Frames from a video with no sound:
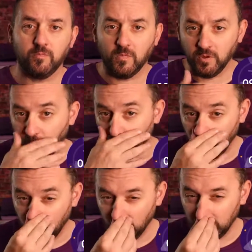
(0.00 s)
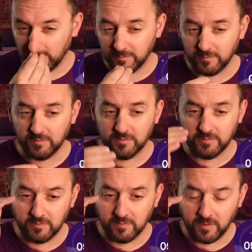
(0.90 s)
You
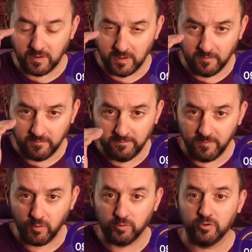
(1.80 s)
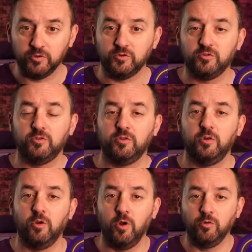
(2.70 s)
are focused
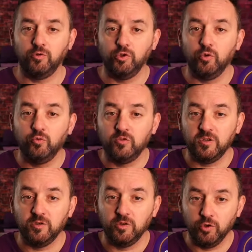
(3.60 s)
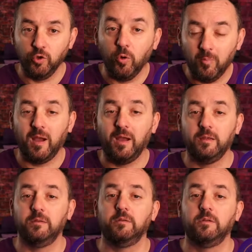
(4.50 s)
on using your mind
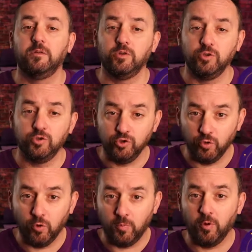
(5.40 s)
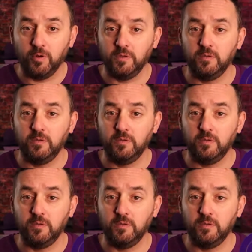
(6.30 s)
and your body